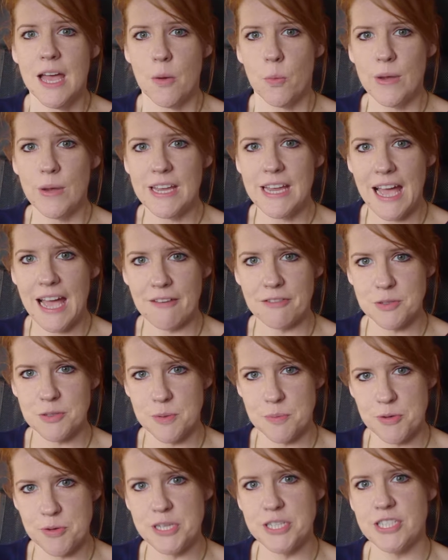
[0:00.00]
We have to
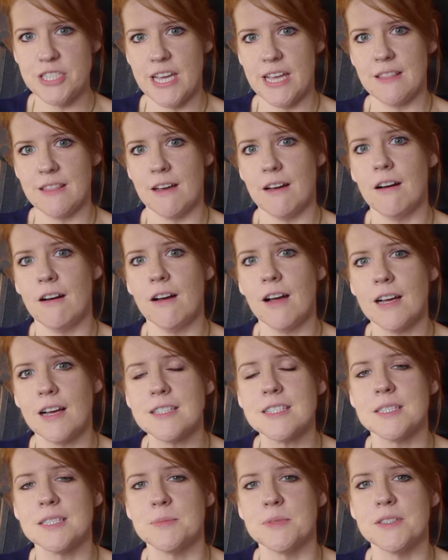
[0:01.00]
appreciate that our
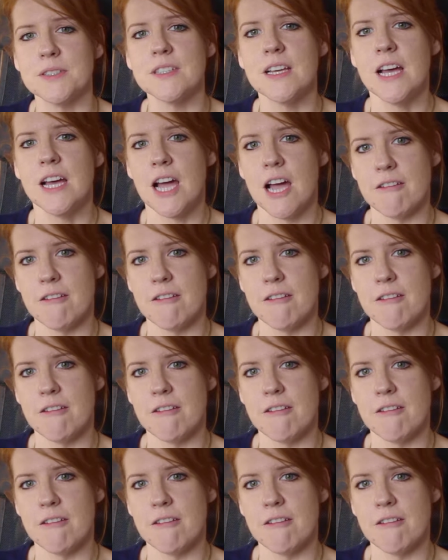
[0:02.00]
customers